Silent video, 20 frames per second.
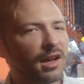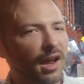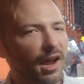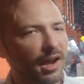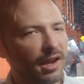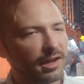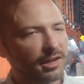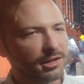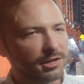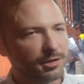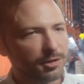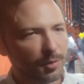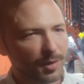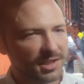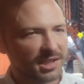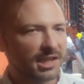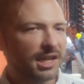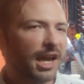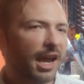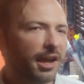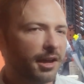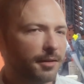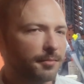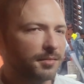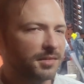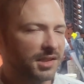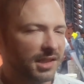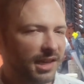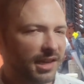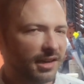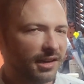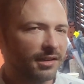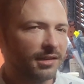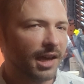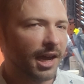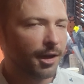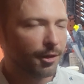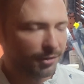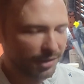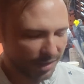and twist cams that
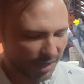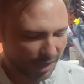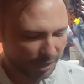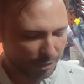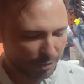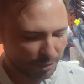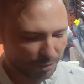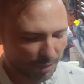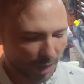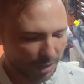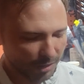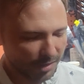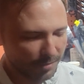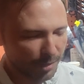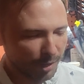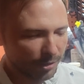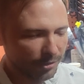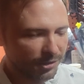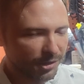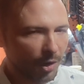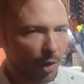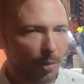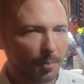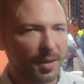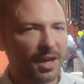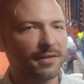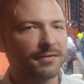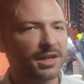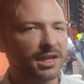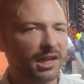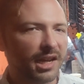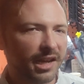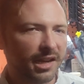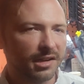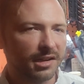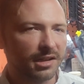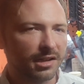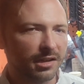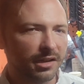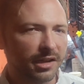allow the actual rocket motors to all pivot in
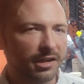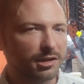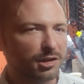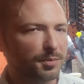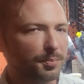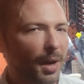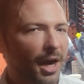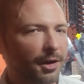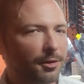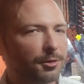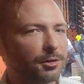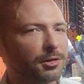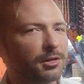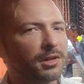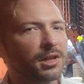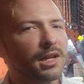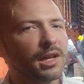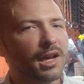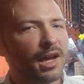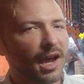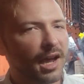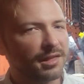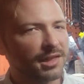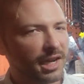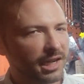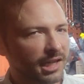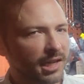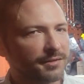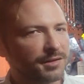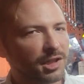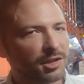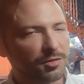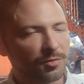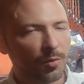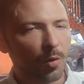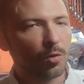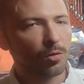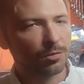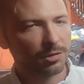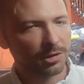a spiral, and that gives us roll